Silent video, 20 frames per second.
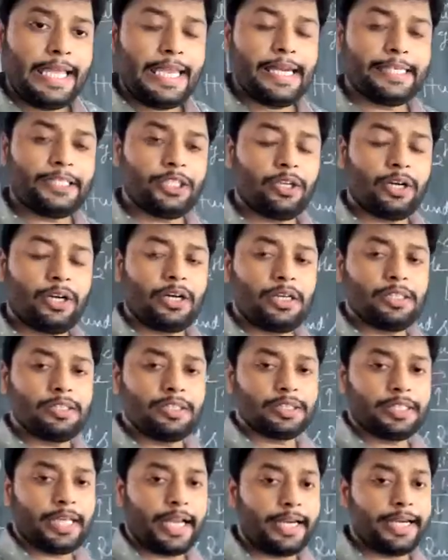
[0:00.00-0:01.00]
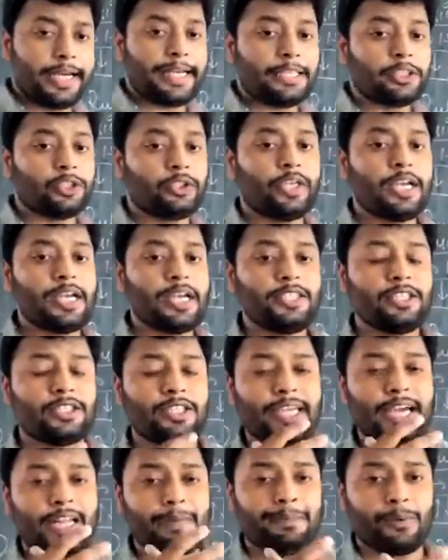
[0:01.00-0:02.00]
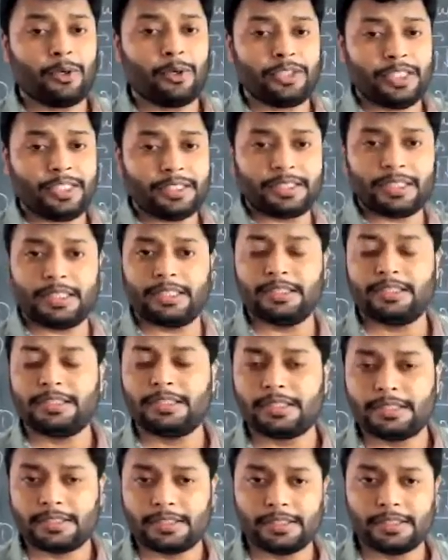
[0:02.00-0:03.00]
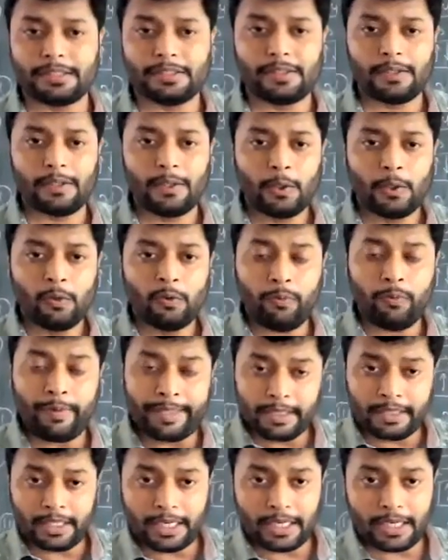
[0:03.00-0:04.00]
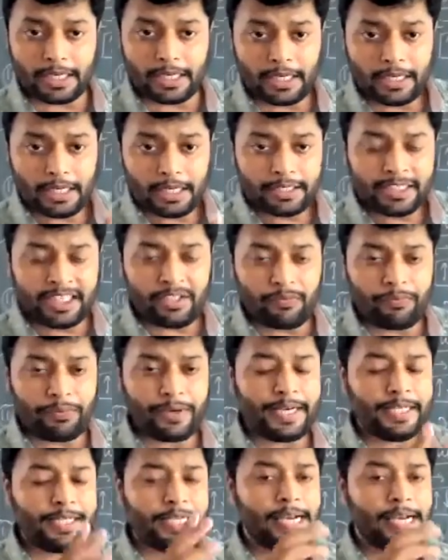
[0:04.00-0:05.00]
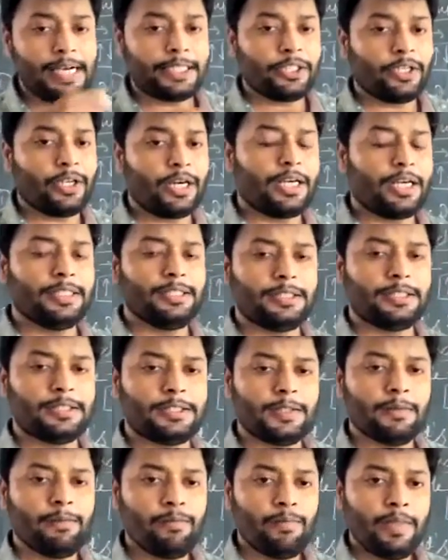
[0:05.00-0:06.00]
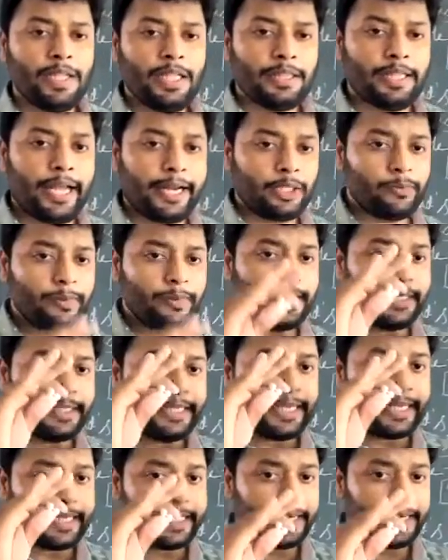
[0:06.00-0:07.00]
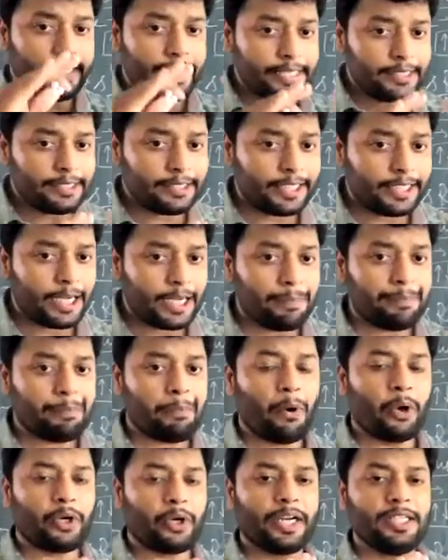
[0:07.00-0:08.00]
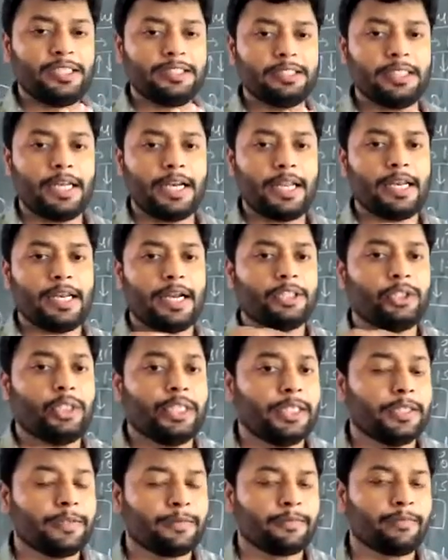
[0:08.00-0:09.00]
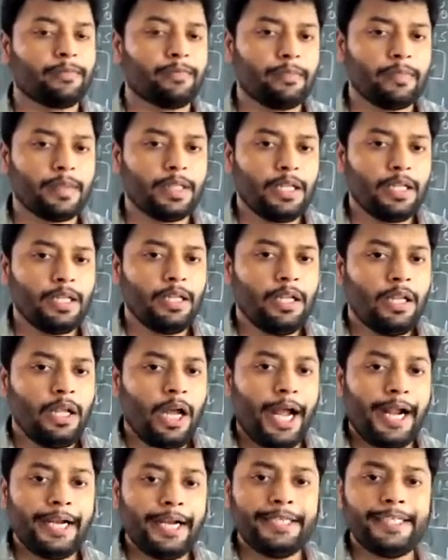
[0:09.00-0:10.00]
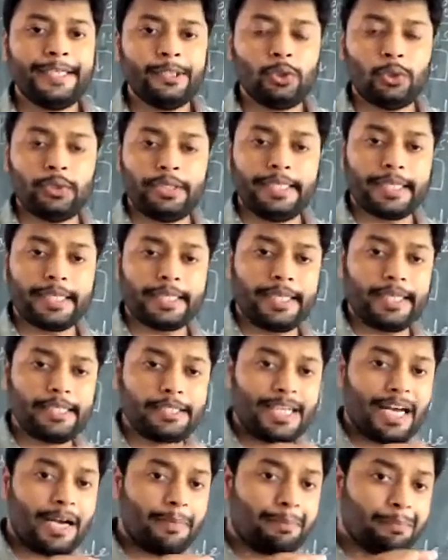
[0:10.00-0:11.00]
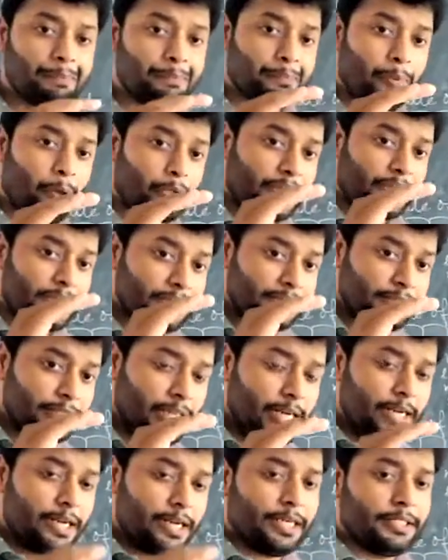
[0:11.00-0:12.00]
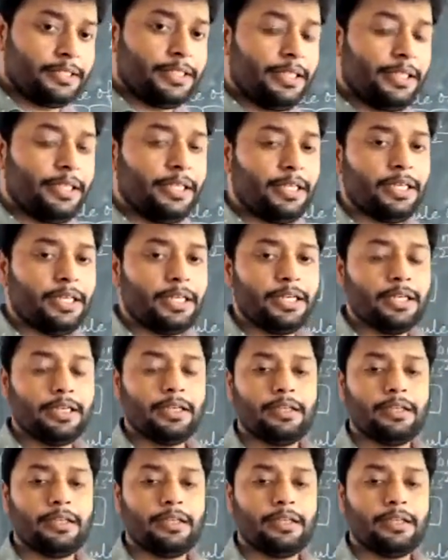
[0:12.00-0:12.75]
electrons can exchange their positions with the different electrons. That will decrease the potential energy. And due to decrease of potential energy,